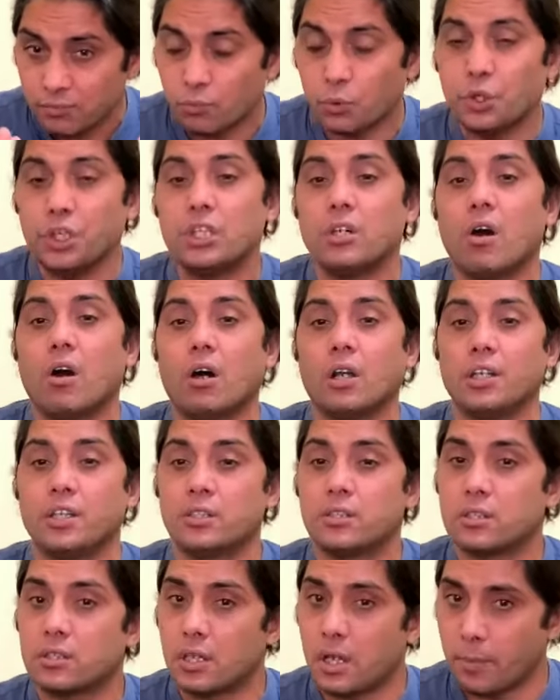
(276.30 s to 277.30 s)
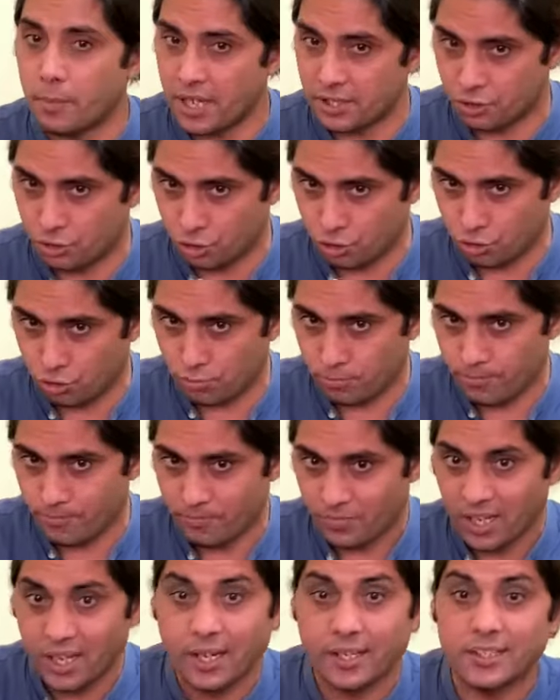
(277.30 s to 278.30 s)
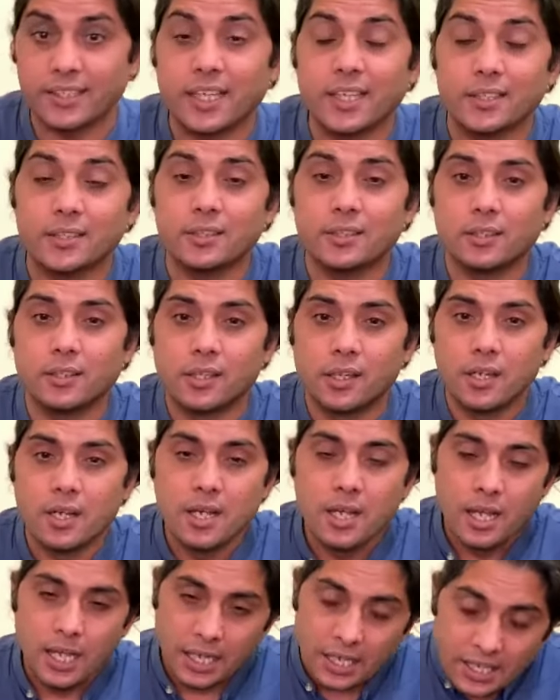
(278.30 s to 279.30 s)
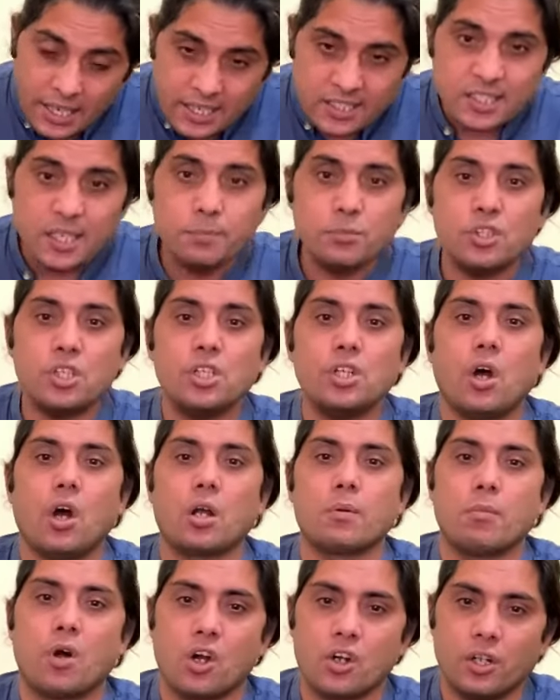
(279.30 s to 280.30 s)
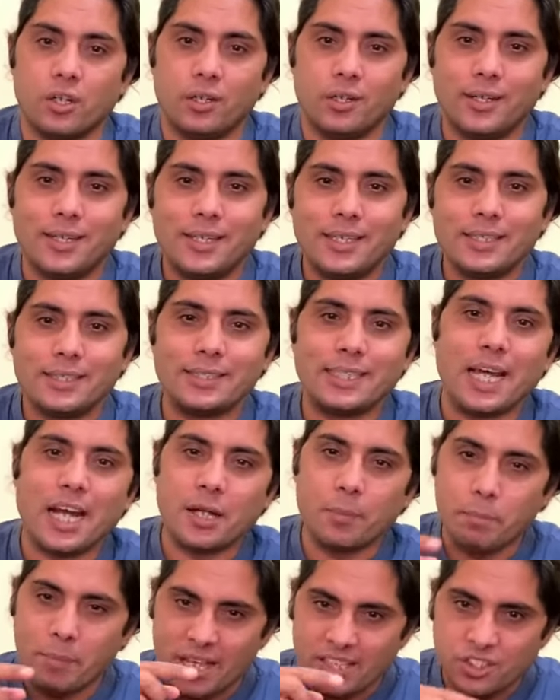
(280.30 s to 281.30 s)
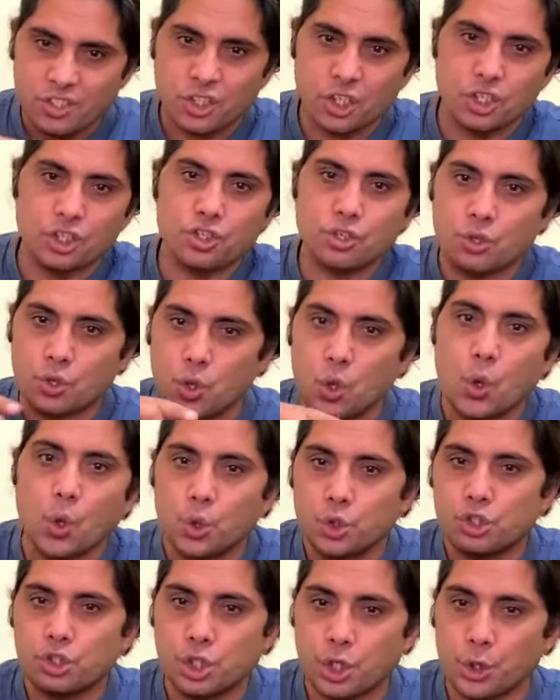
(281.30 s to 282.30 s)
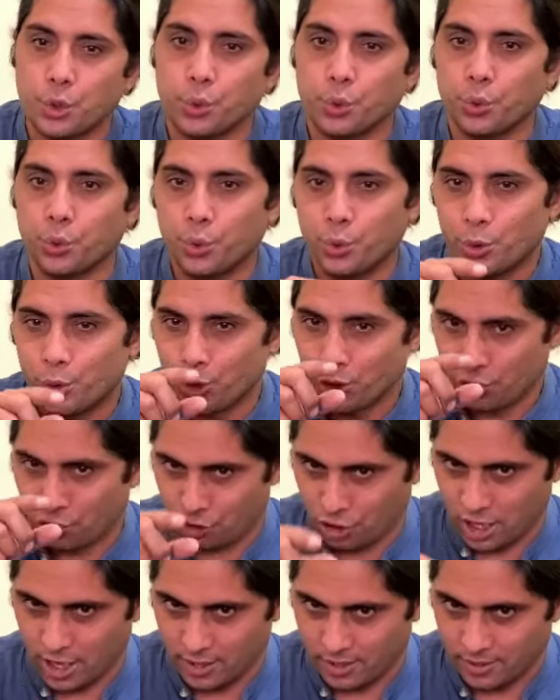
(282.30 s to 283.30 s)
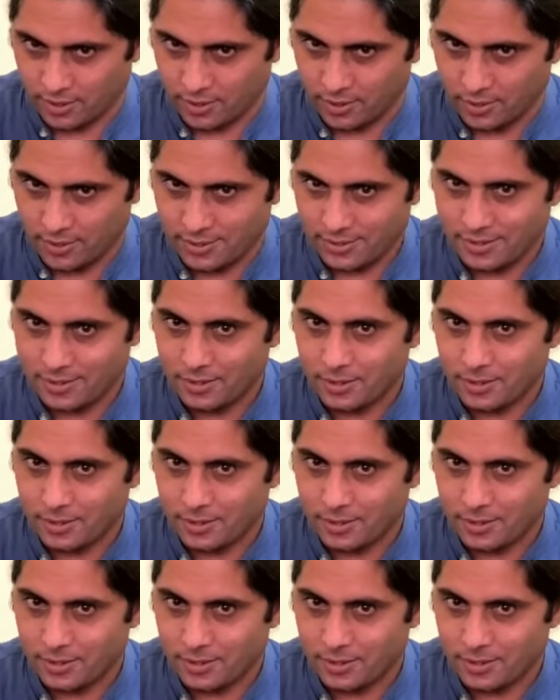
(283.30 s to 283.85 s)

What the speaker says: we call it a message. And then, in SMCR model, that message goes through channel